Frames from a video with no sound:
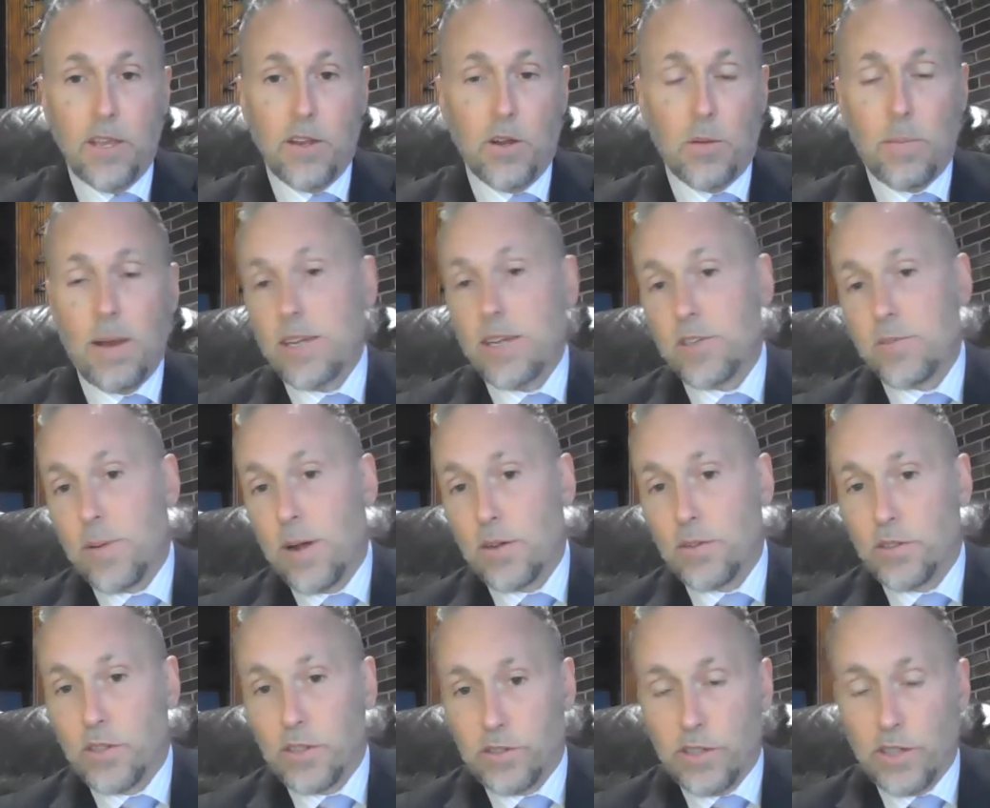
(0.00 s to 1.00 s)
My
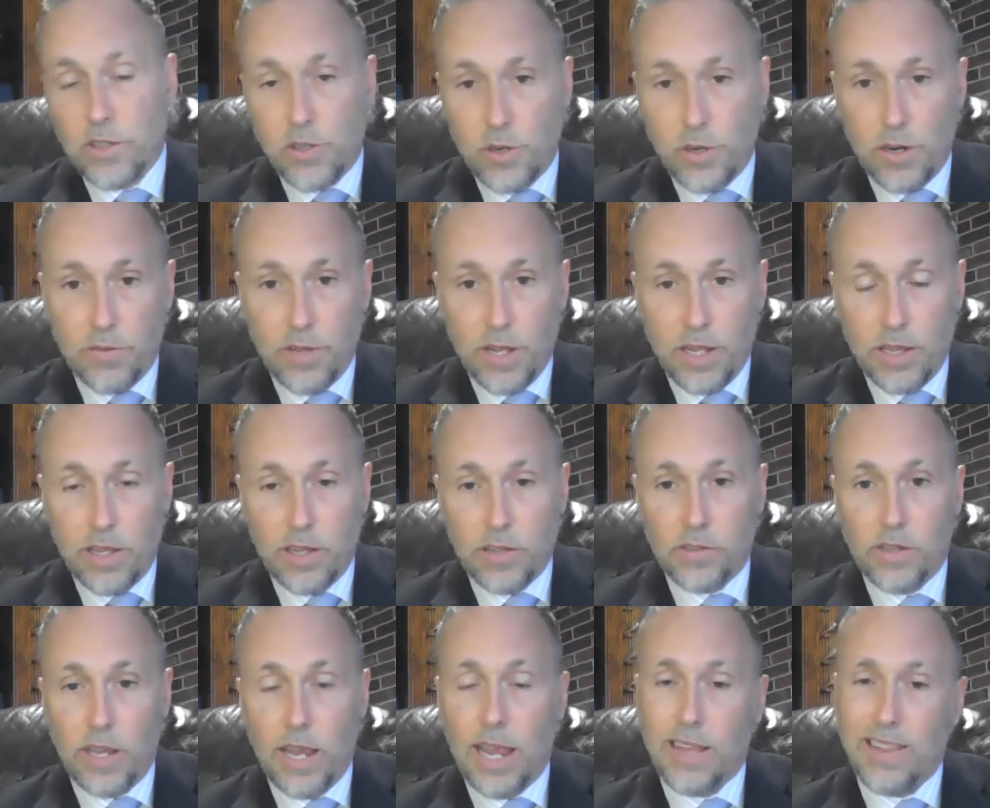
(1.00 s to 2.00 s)
spouse says I should have done this.
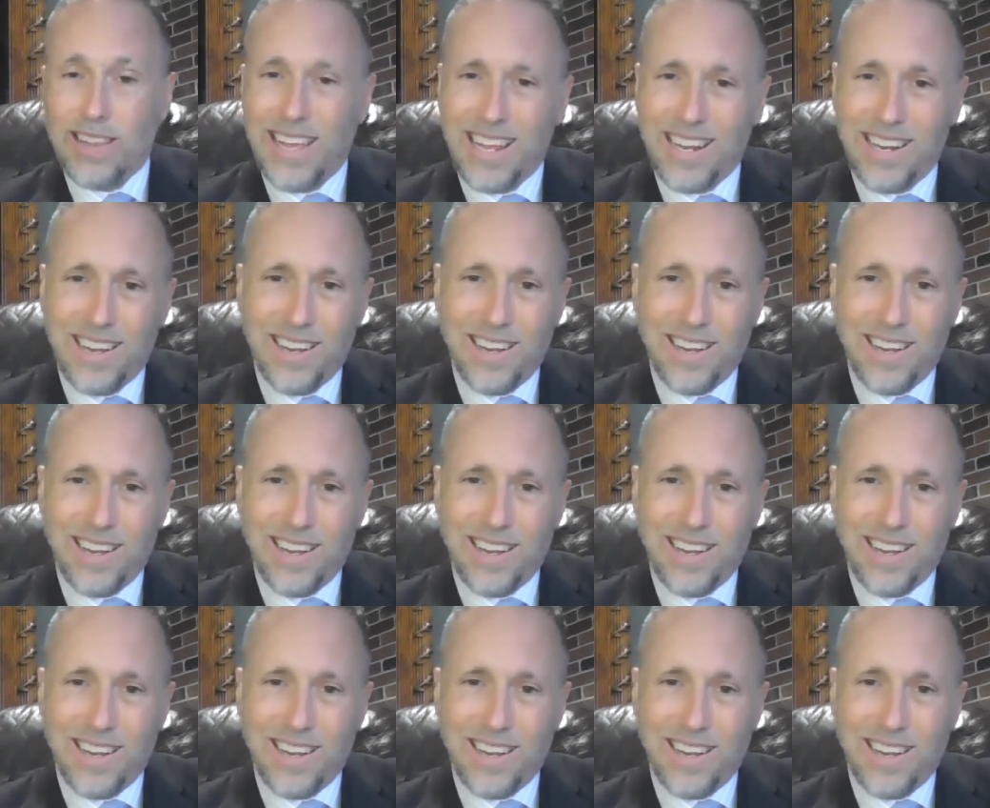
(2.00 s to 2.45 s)
And that